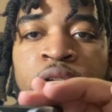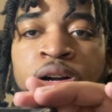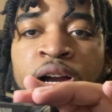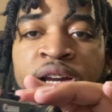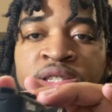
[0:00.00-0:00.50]

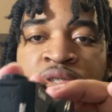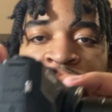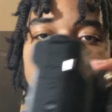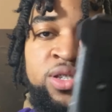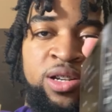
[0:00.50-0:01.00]
All right, so the
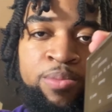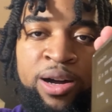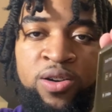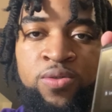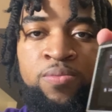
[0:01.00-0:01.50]
sensor come
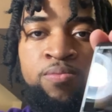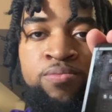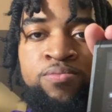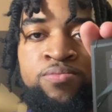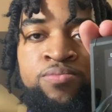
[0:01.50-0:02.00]
out.
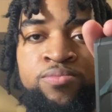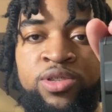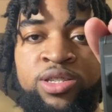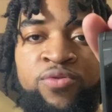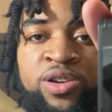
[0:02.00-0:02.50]

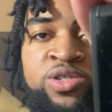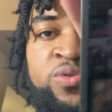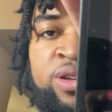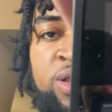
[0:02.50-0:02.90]
This the first screen